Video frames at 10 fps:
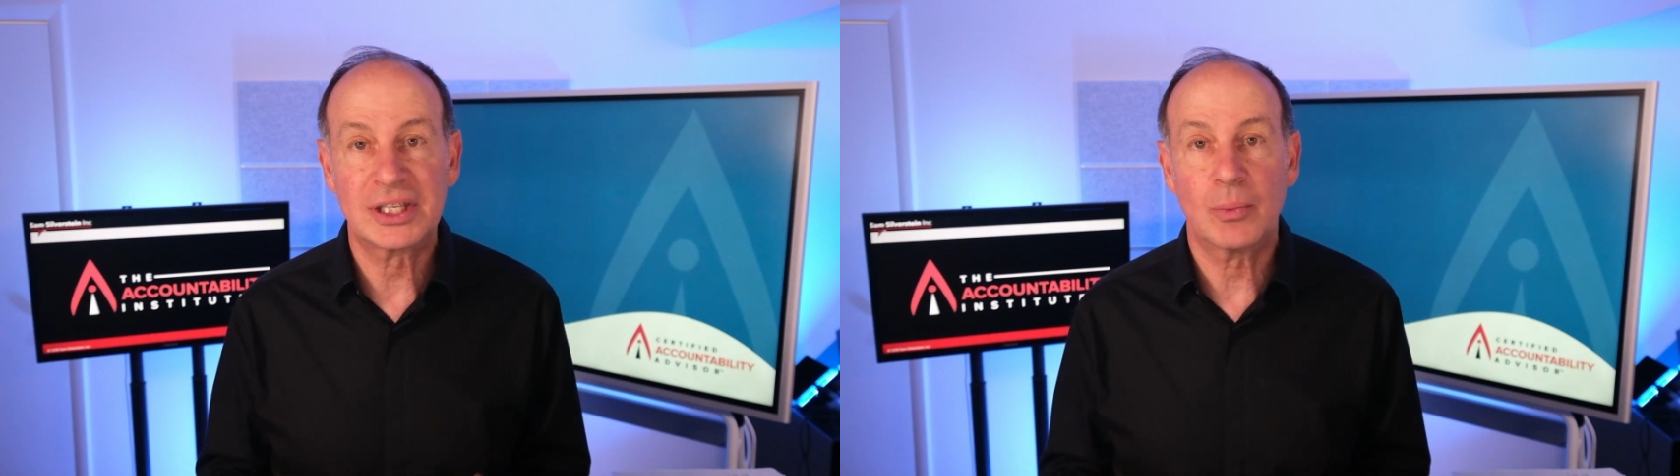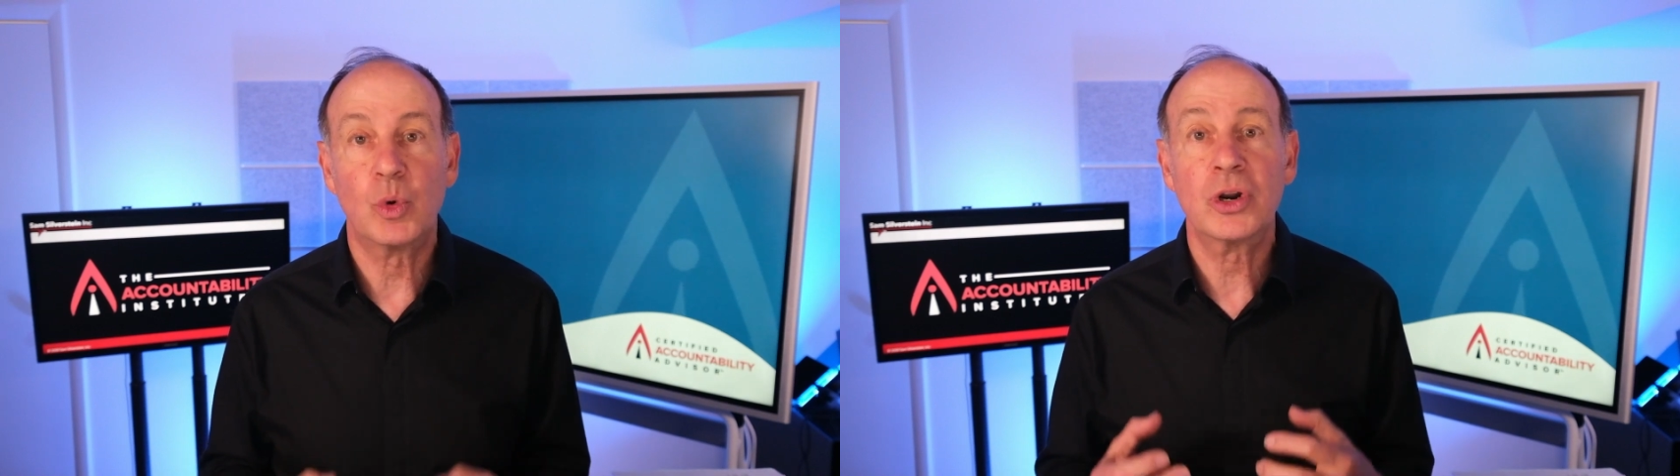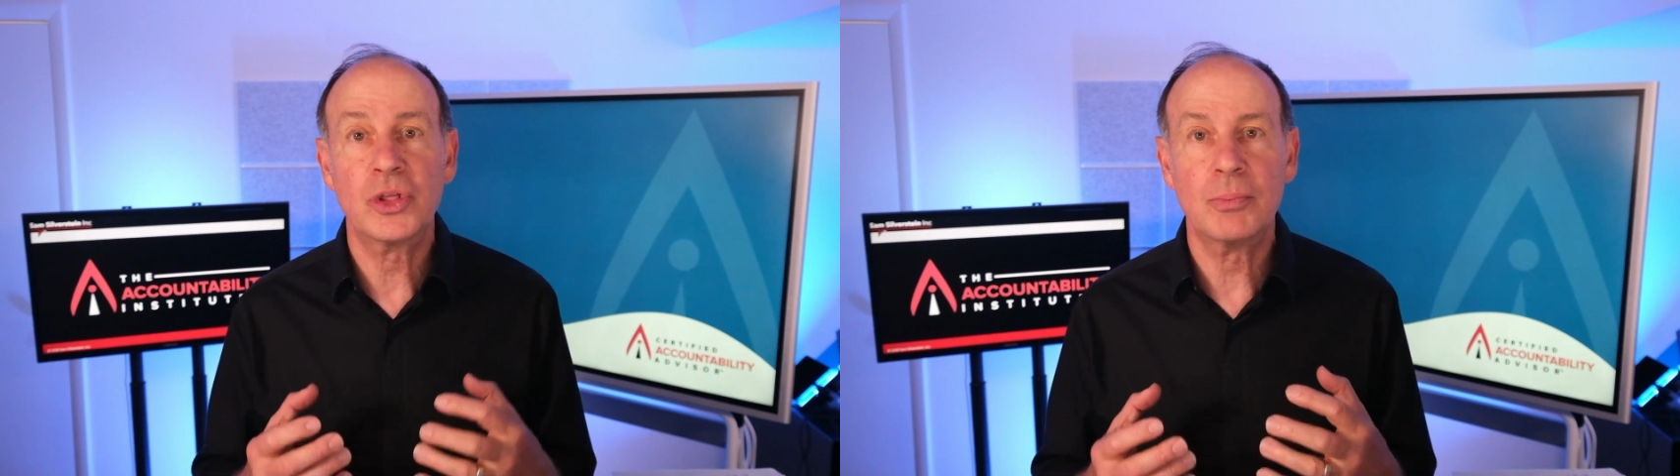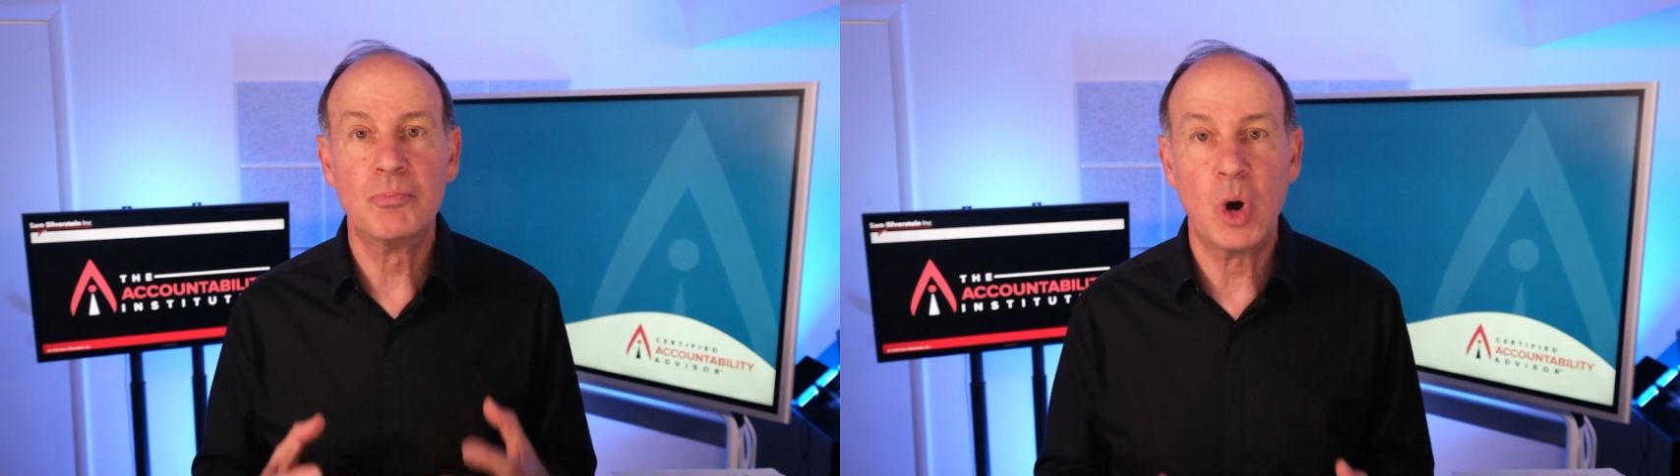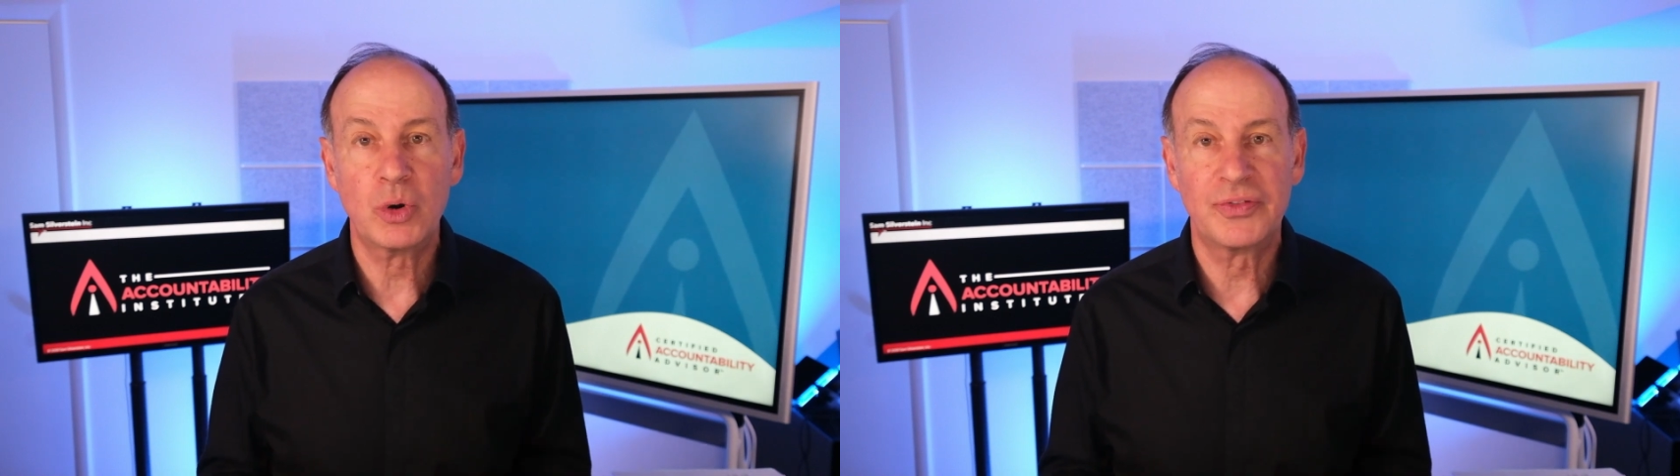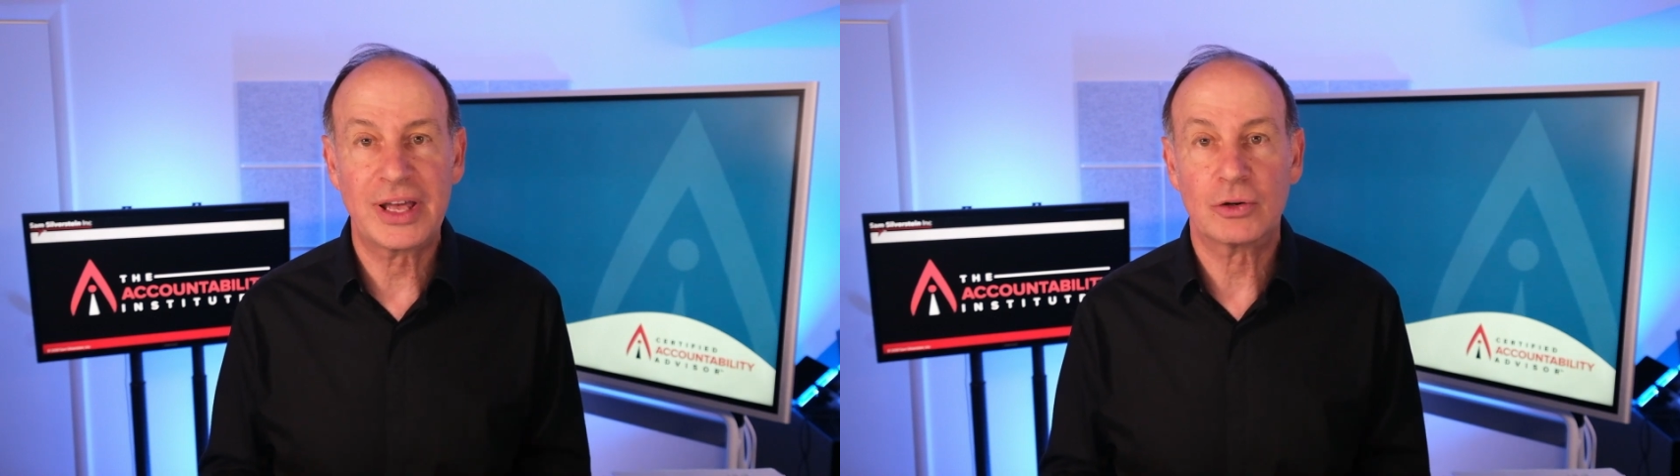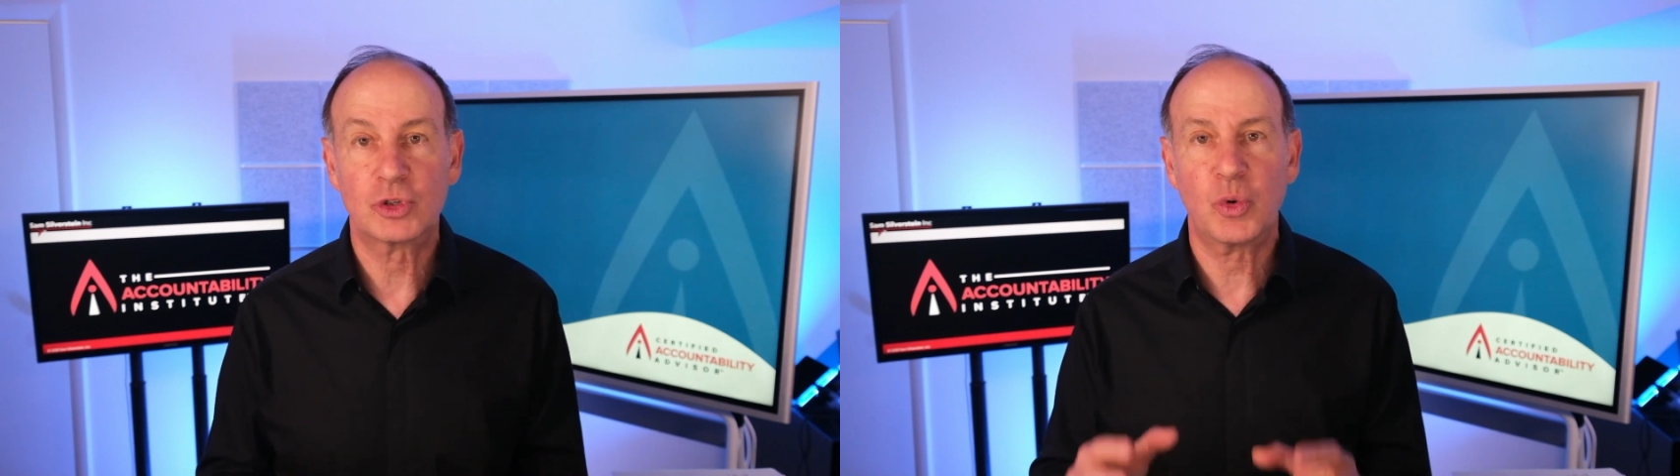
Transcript: them, what are their motivators,